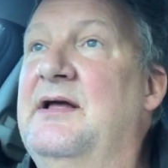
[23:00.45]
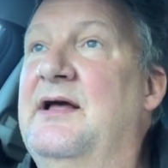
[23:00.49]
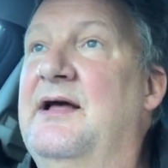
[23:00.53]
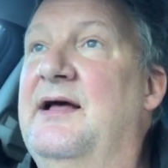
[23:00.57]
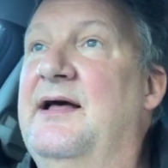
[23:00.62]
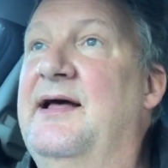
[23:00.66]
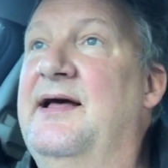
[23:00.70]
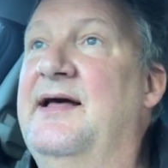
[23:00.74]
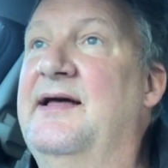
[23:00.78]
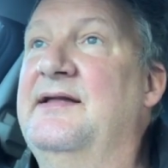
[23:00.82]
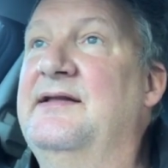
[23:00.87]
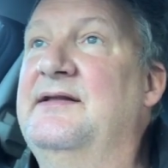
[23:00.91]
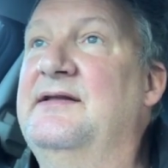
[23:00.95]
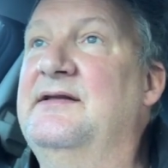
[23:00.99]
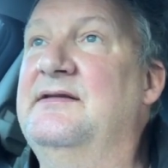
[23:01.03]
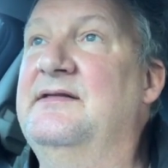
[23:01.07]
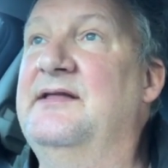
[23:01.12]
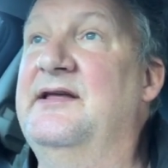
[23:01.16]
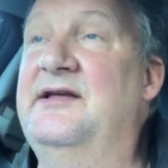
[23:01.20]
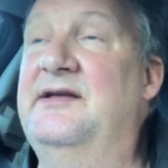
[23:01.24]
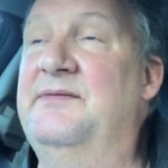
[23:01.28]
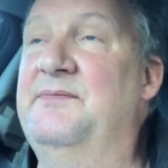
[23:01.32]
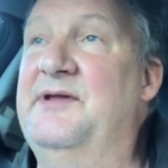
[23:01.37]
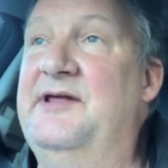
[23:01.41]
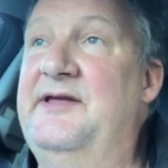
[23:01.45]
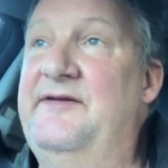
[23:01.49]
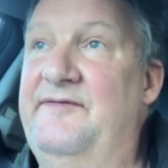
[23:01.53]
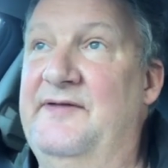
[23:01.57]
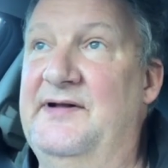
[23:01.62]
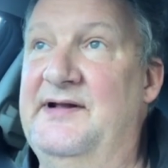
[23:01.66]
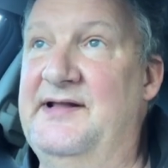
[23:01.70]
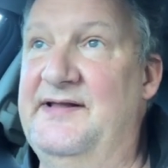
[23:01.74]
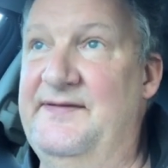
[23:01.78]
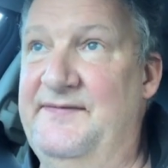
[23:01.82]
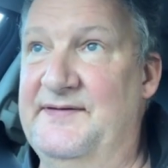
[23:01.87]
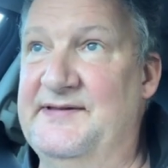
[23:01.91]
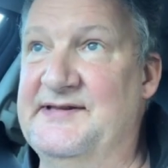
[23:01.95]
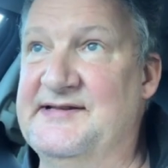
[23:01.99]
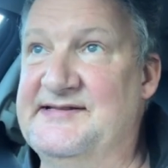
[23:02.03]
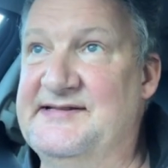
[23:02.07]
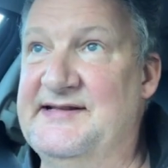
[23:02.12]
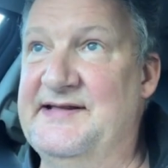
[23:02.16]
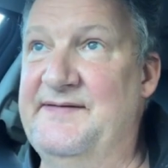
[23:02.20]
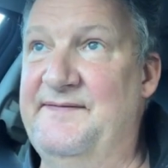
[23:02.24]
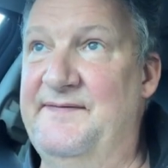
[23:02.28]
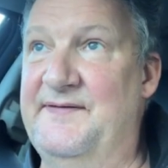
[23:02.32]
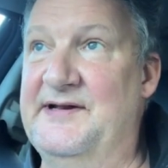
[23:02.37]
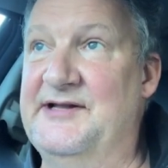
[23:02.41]
and they can even live in the
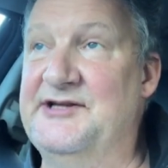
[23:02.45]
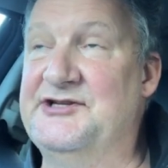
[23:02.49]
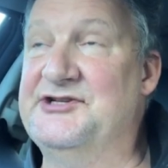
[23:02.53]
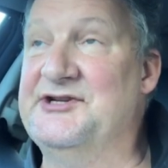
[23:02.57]
same village.